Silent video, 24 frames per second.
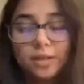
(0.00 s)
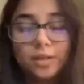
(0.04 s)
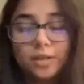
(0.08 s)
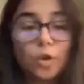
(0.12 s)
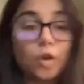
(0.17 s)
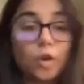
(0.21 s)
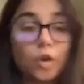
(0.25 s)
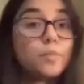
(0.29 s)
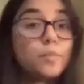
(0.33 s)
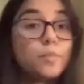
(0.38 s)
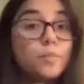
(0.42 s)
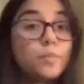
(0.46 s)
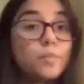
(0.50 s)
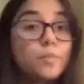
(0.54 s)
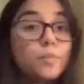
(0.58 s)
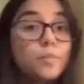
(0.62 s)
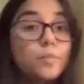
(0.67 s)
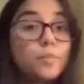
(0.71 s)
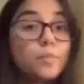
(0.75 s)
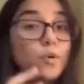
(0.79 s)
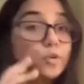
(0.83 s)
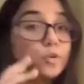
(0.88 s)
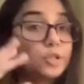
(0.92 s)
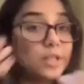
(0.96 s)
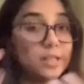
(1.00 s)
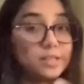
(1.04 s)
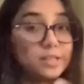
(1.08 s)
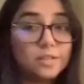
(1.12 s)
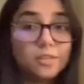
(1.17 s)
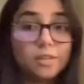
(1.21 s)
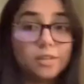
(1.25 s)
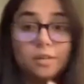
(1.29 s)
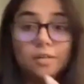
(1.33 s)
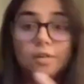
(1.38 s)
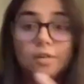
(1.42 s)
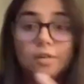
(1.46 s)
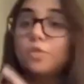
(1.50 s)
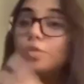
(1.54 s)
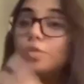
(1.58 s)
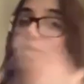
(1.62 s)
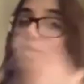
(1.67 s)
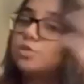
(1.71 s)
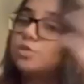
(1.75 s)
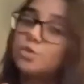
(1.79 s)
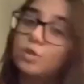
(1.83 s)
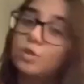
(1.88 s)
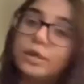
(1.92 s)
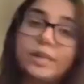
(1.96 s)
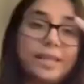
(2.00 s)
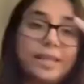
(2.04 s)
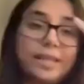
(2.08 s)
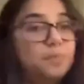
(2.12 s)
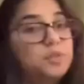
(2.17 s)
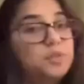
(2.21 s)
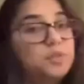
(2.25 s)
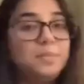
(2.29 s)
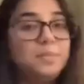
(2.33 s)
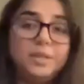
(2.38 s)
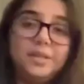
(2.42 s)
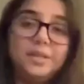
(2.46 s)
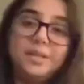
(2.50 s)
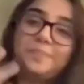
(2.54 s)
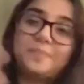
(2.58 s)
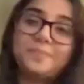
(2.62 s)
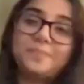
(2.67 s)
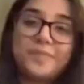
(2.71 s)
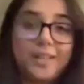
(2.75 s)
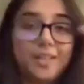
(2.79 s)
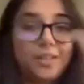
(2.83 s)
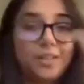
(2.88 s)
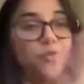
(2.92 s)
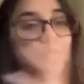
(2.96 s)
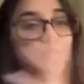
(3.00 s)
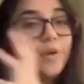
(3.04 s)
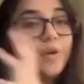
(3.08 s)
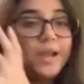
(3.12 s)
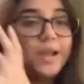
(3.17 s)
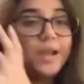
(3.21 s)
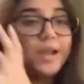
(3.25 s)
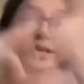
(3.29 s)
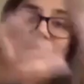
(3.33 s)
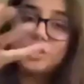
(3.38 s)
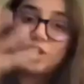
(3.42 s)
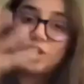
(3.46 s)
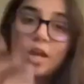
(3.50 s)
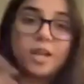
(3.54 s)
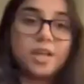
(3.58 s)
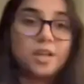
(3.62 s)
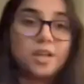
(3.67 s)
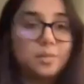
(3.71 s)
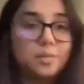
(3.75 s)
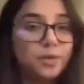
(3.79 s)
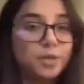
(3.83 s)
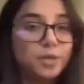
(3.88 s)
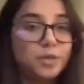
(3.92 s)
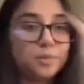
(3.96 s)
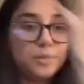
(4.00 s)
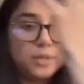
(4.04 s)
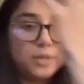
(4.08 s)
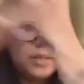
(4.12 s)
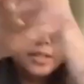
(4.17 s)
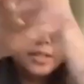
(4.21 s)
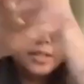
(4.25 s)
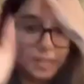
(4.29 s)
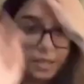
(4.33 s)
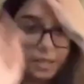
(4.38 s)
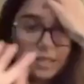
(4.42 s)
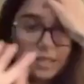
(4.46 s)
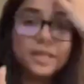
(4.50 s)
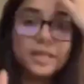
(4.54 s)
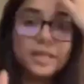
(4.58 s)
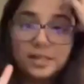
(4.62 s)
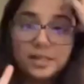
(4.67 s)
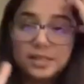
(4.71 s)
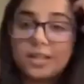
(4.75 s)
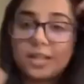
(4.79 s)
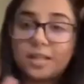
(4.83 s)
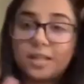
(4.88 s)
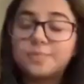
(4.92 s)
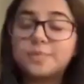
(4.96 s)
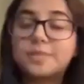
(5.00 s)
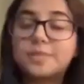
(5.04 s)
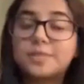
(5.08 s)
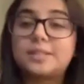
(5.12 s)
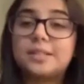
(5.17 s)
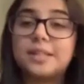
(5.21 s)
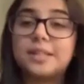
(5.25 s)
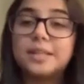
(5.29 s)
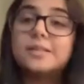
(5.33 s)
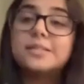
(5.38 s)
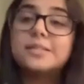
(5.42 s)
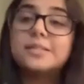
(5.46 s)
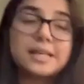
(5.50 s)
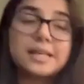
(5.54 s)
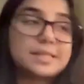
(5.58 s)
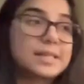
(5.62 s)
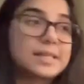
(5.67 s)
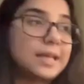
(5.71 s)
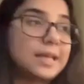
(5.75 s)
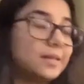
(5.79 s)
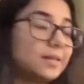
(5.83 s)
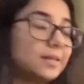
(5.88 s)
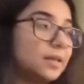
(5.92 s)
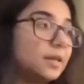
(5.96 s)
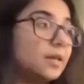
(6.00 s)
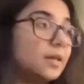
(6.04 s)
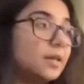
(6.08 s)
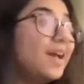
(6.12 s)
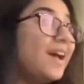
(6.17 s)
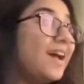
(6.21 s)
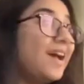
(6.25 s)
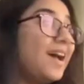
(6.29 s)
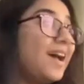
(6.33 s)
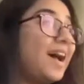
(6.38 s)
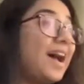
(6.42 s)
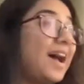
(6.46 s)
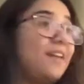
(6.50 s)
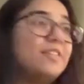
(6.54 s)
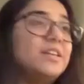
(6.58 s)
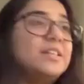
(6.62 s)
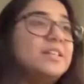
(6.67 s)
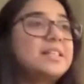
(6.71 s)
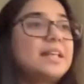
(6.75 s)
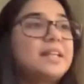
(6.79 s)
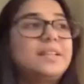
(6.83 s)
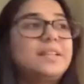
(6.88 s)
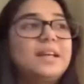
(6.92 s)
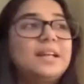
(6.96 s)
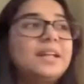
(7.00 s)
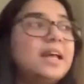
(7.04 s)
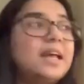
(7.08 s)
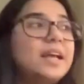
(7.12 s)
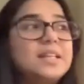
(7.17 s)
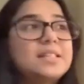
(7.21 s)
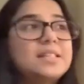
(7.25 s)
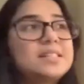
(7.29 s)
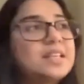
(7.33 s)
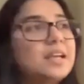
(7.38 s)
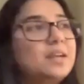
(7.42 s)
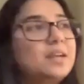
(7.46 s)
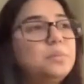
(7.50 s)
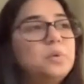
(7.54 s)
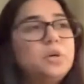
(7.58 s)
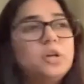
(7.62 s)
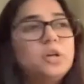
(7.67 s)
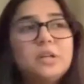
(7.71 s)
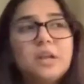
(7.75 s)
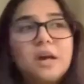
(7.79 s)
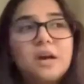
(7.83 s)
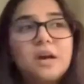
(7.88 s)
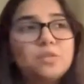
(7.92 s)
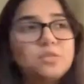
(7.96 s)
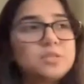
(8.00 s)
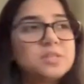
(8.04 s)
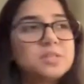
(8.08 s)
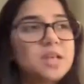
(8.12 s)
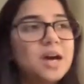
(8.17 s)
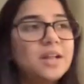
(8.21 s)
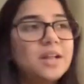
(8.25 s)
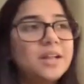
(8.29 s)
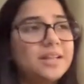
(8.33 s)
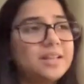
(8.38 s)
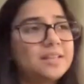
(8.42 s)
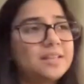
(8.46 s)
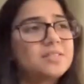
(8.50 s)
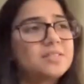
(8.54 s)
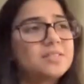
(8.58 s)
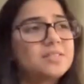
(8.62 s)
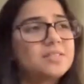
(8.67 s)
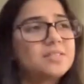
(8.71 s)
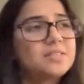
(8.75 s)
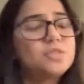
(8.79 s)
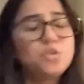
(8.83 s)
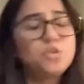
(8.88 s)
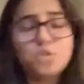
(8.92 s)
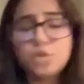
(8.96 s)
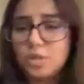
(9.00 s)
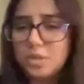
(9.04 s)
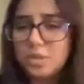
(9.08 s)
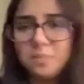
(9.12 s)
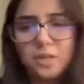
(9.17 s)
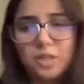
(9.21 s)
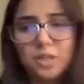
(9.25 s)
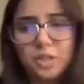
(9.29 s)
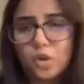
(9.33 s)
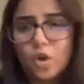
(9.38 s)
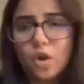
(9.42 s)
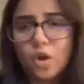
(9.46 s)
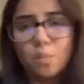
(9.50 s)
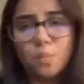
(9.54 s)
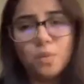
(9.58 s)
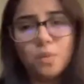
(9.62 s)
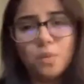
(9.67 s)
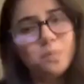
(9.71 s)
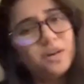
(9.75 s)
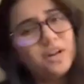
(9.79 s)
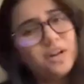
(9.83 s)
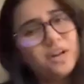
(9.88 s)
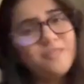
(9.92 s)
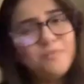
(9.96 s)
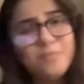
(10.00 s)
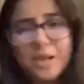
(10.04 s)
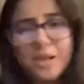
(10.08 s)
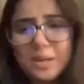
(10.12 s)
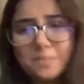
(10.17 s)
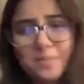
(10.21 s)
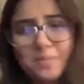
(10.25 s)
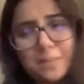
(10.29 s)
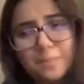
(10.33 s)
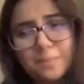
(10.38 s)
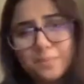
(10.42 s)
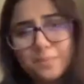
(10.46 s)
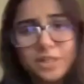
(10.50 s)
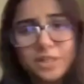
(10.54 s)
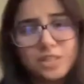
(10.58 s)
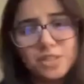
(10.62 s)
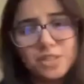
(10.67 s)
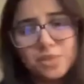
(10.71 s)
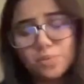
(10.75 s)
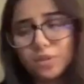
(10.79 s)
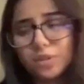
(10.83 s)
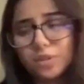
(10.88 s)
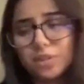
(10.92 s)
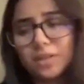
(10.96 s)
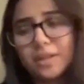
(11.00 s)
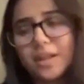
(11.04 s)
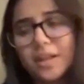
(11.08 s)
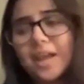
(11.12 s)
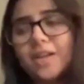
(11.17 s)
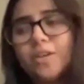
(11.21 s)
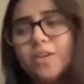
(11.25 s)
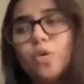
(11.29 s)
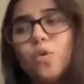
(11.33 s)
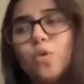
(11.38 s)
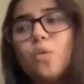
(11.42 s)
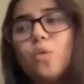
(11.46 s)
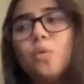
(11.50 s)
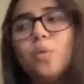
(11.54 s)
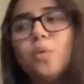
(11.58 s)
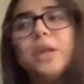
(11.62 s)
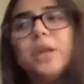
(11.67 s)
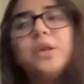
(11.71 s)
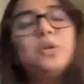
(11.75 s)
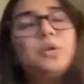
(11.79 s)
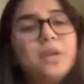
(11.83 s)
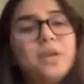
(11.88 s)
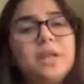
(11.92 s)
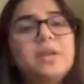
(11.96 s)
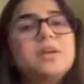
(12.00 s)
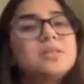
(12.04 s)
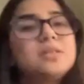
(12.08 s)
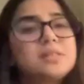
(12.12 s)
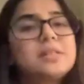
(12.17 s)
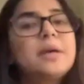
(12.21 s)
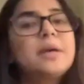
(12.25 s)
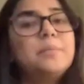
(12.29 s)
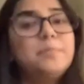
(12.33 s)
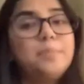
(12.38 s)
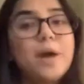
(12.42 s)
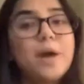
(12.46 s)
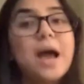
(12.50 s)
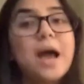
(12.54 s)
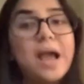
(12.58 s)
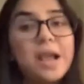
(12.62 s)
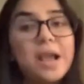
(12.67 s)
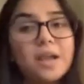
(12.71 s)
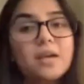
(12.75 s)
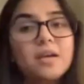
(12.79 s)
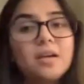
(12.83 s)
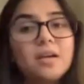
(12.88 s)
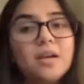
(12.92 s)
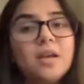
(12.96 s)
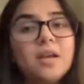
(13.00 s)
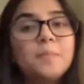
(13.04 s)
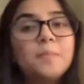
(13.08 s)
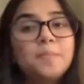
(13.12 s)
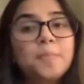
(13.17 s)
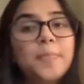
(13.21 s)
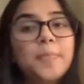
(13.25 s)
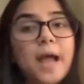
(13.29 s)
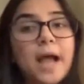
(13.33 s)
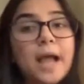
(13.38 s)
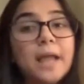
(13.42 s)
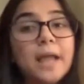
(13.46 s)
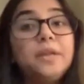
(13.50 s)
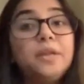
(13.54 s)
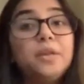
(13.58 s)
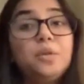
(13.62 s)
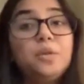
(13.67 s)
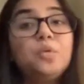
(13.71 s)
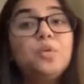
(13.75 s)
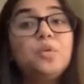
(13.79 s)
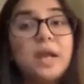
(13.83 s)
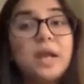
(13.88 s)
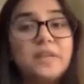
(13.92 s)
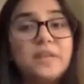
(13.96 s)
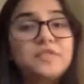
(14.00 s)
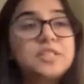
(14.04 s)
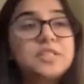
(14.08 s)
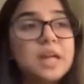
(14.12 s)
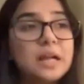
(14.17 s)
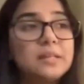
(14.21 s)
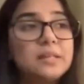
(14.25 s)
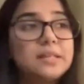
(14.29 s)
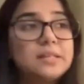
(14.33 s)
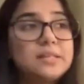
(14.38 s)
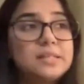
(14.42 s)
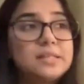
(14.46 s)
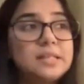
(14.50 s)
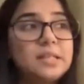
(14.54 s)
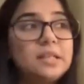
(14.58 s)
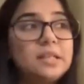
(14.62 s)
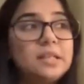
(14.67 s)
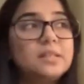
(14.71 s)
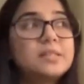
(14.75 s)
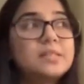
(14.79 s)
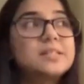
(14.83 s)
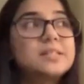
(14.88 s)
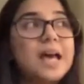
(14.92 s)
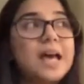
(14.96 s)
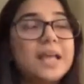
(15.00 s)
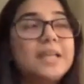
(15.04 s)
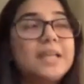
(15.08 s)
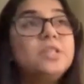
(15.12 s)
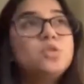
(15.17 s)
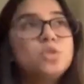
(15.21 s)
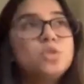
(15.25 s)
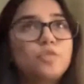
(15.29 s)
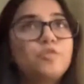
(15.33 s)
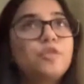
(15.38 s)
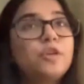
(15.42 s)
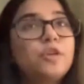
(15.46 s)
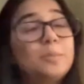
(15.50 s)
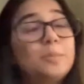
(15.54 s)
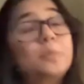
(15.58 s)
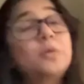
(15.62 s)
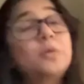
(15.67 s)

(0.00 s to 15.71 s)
a lot more, so that's a third role. So it keeps me, I can juggle between the three, and it keeps things exciting. Having said that, like I said, burnouts are extremely common, but I've made my peace with it. I know when to take a step back. I know I have started seeing the signs of it